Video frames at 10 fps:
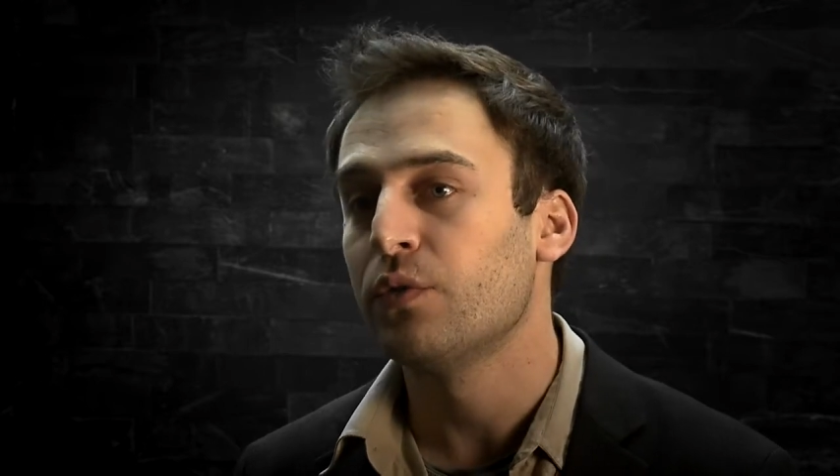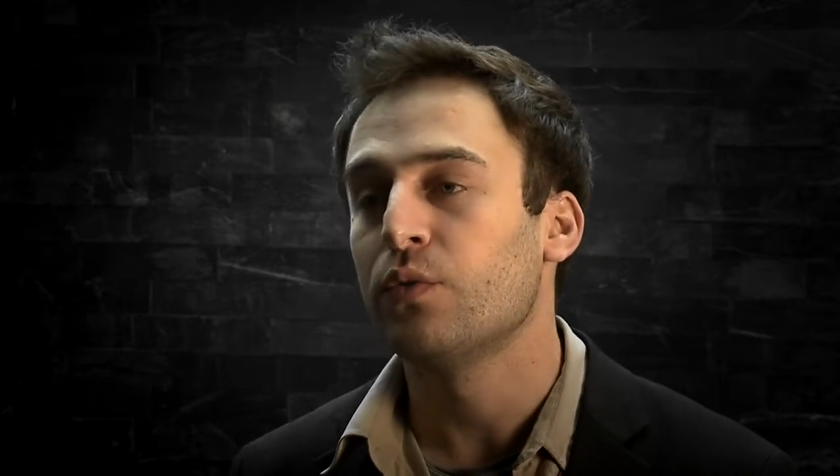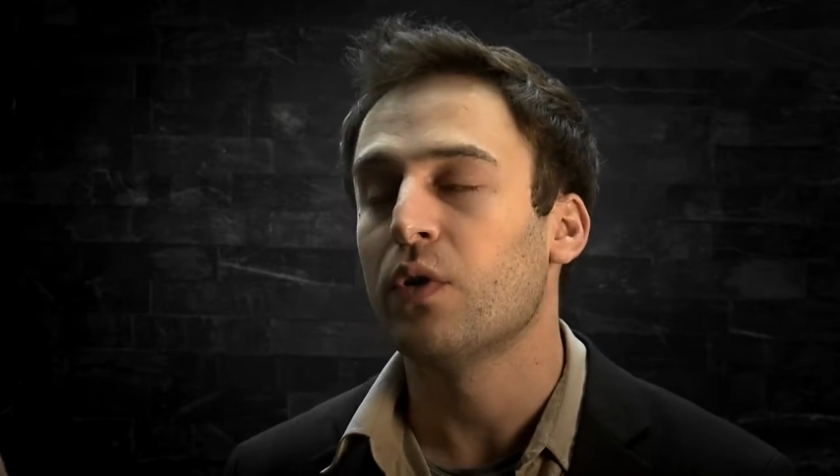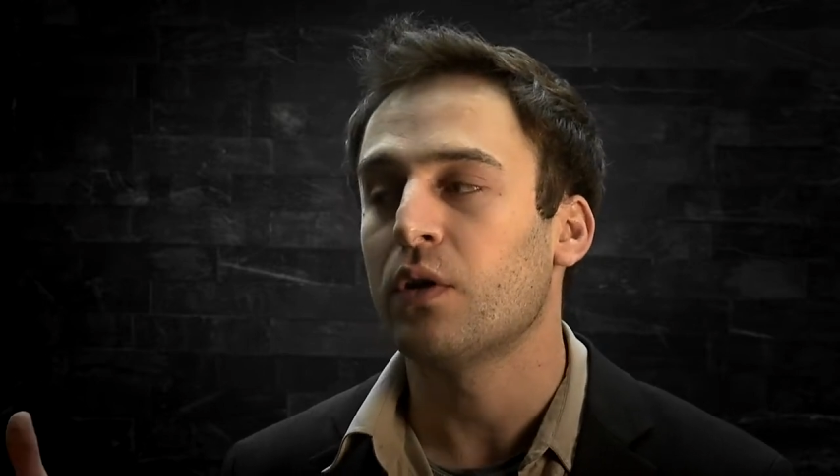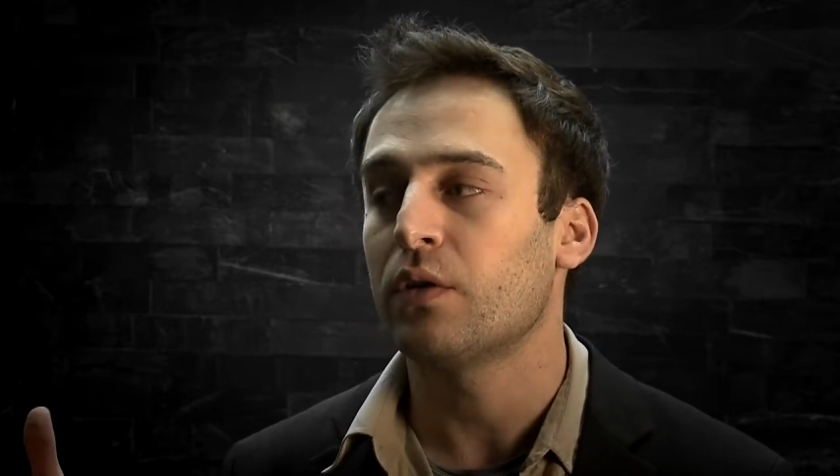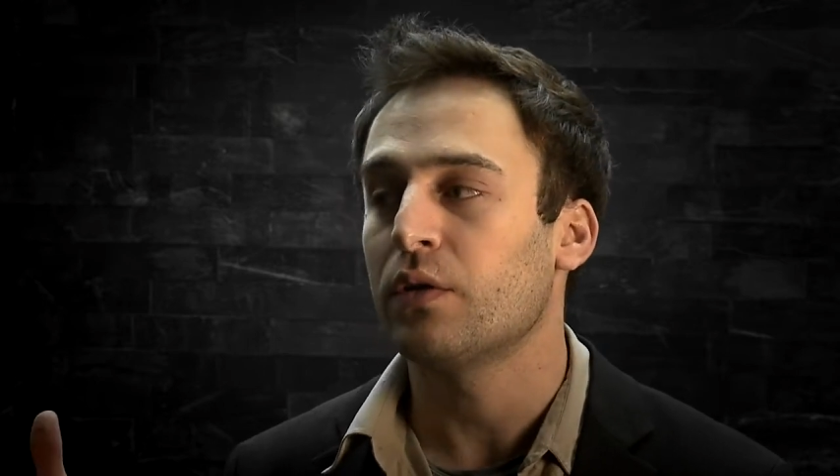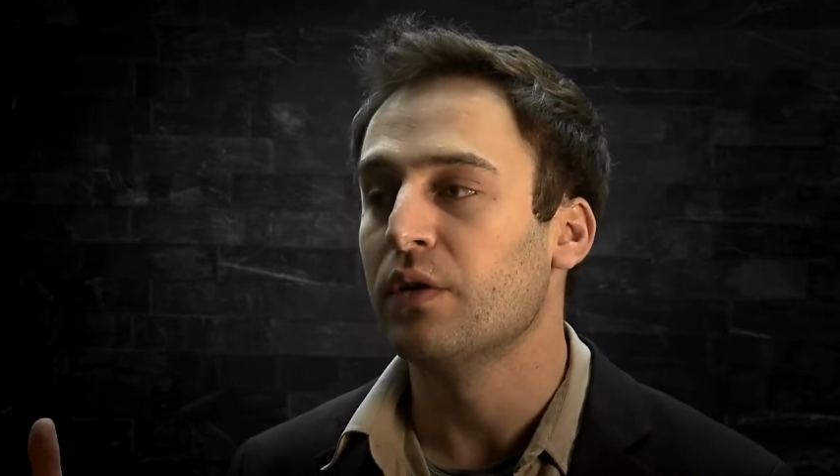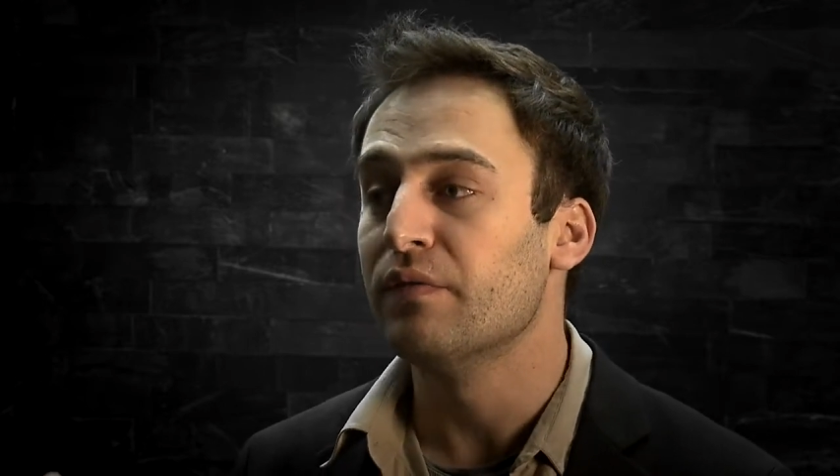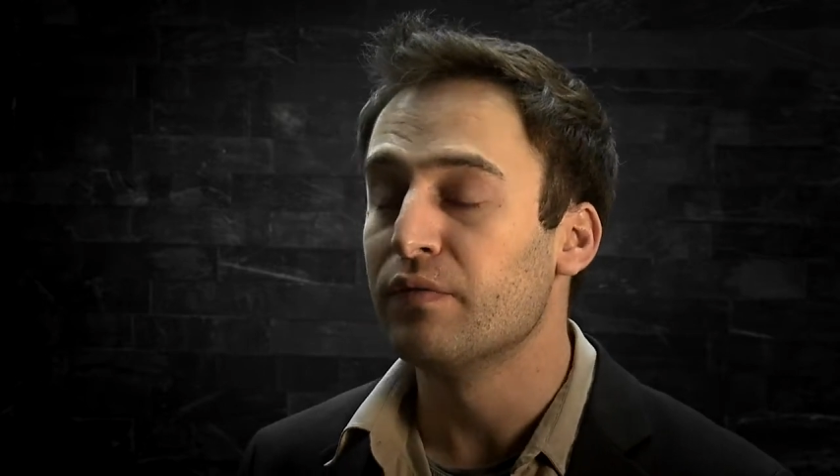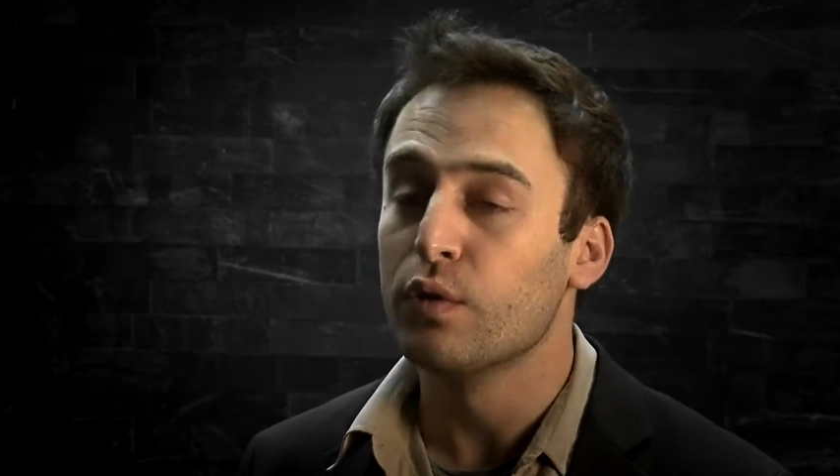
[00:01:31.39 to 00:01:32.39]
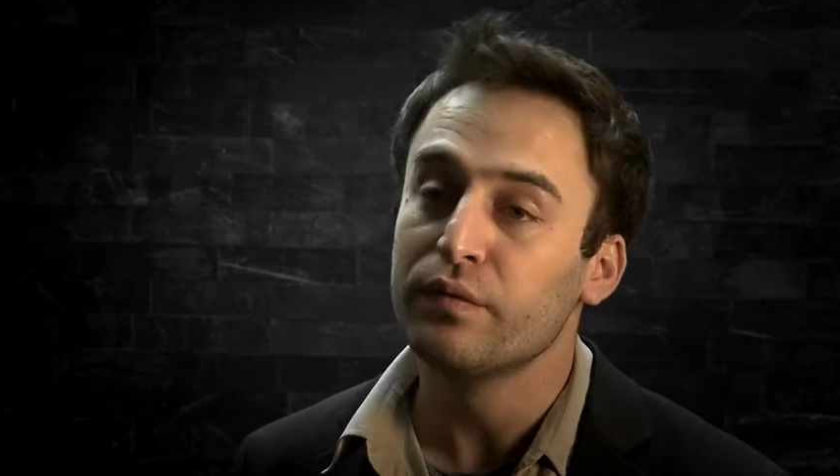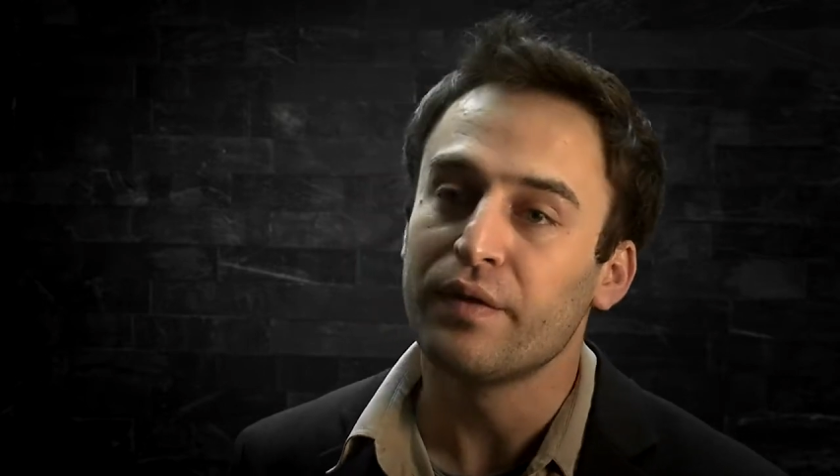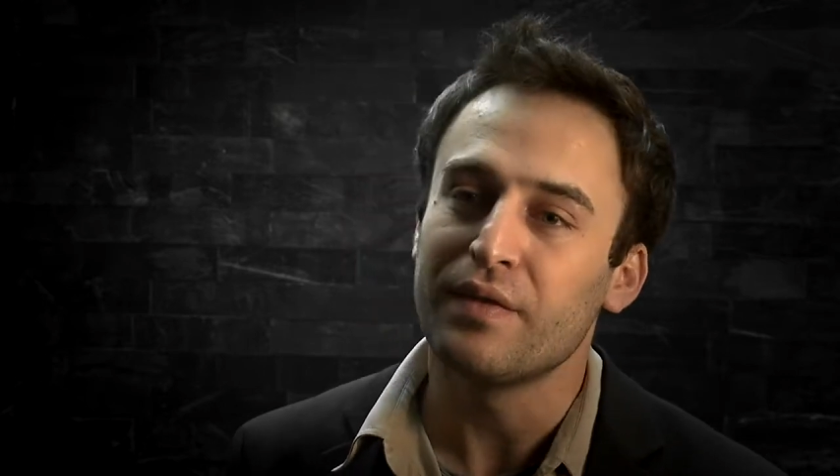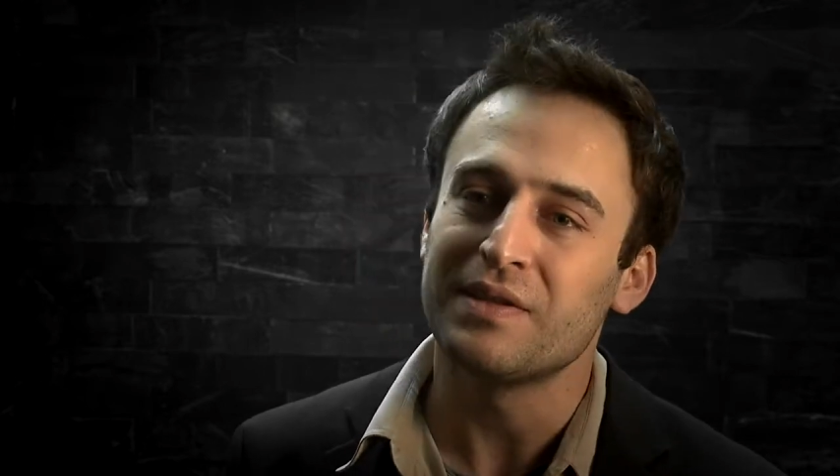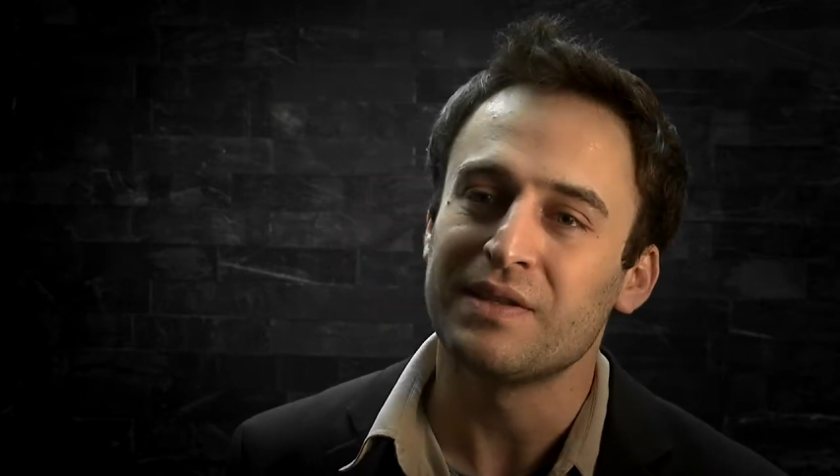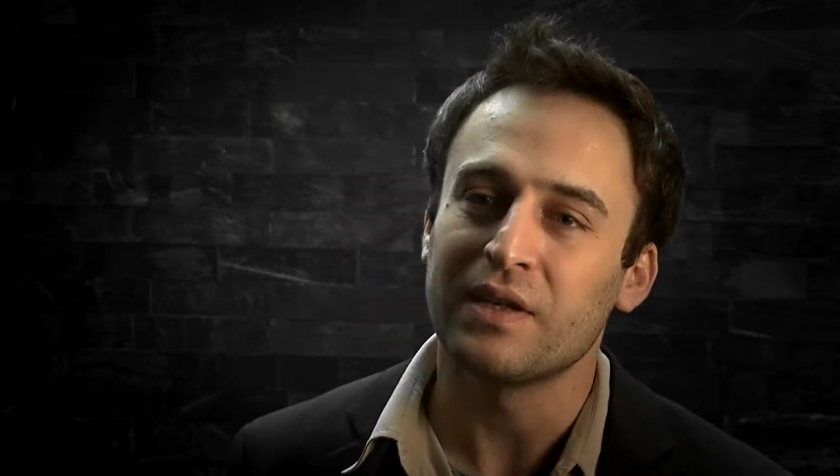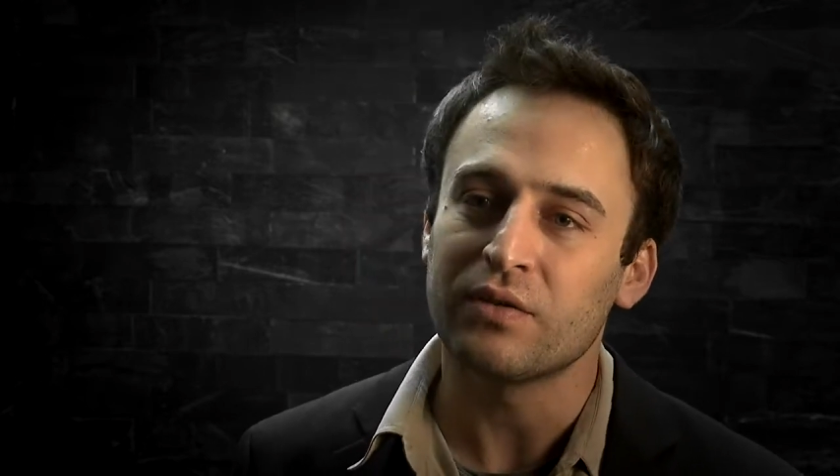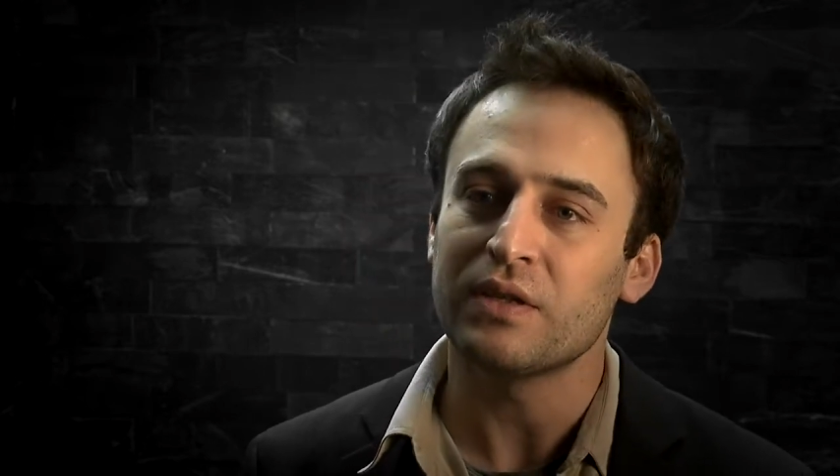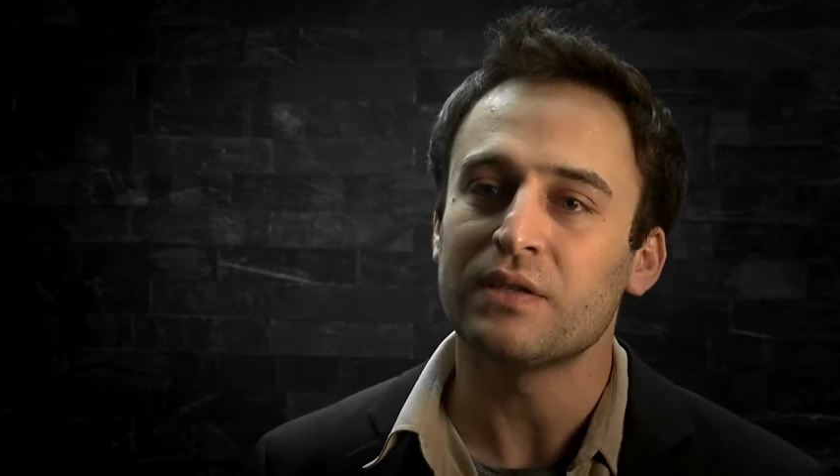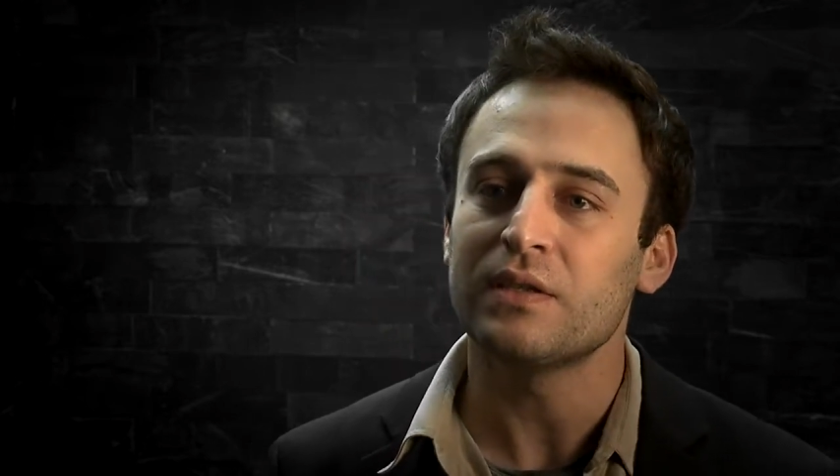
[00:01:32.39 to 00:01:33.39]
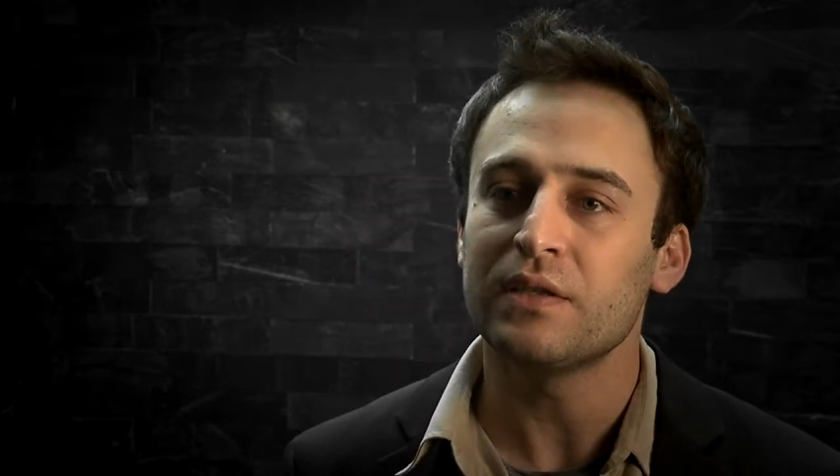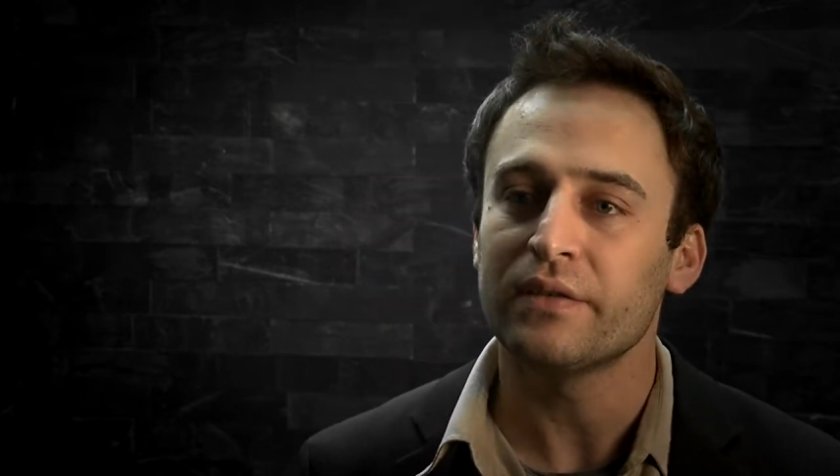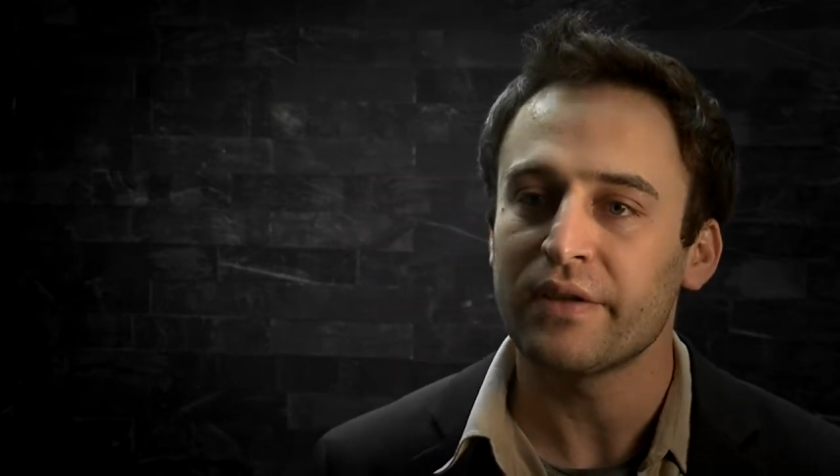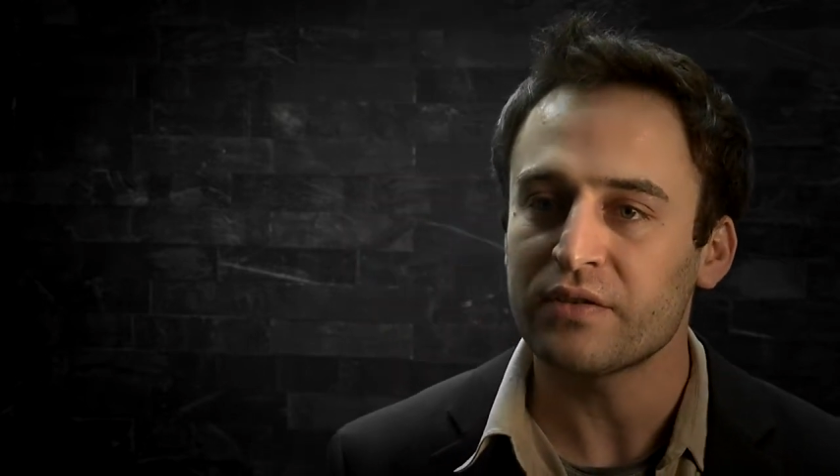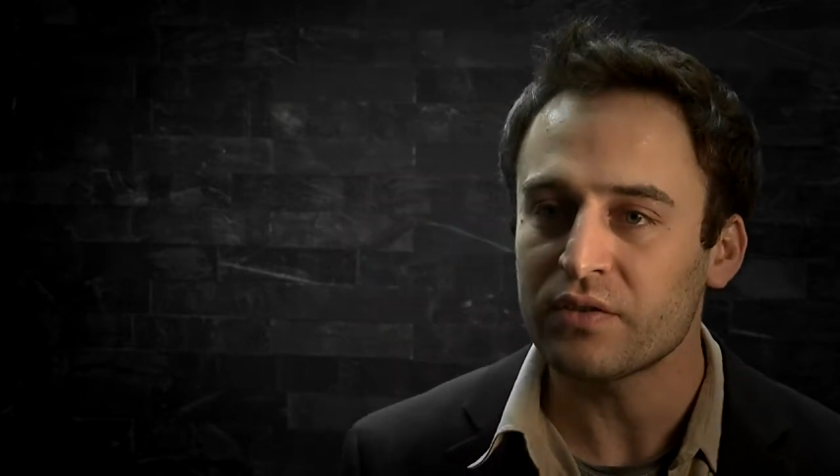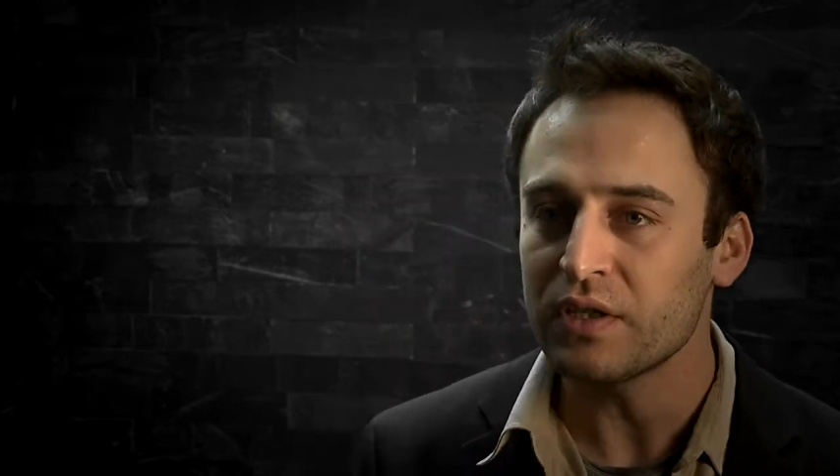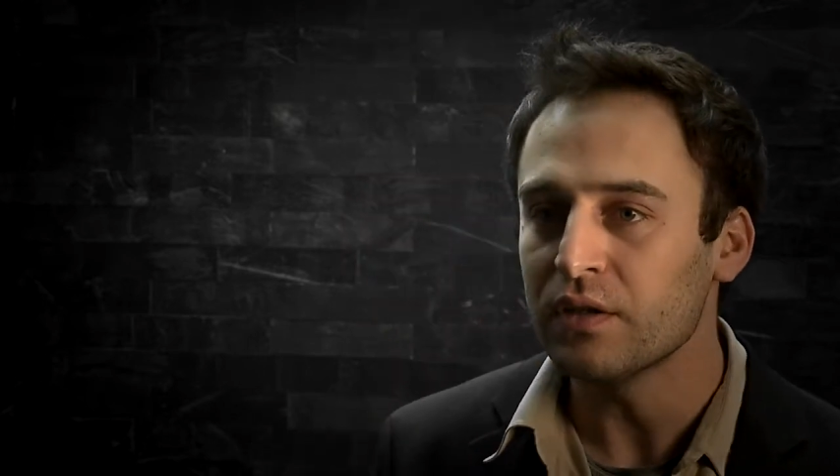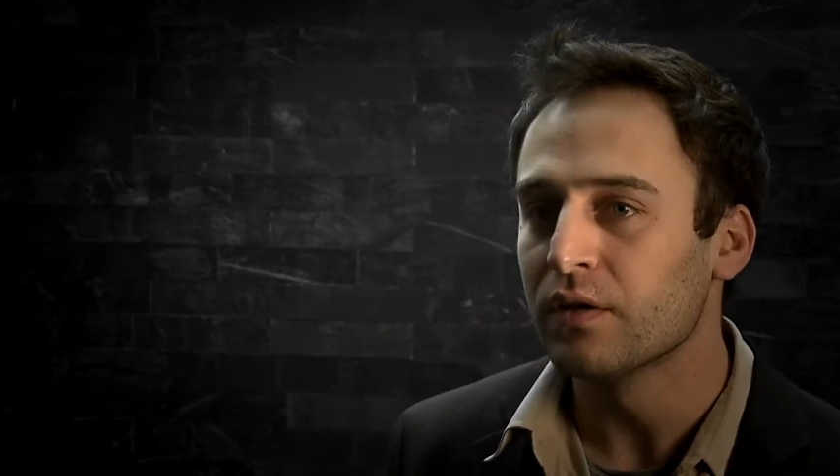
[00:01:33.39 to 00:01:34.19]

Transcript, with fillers: who are involved in the security industry.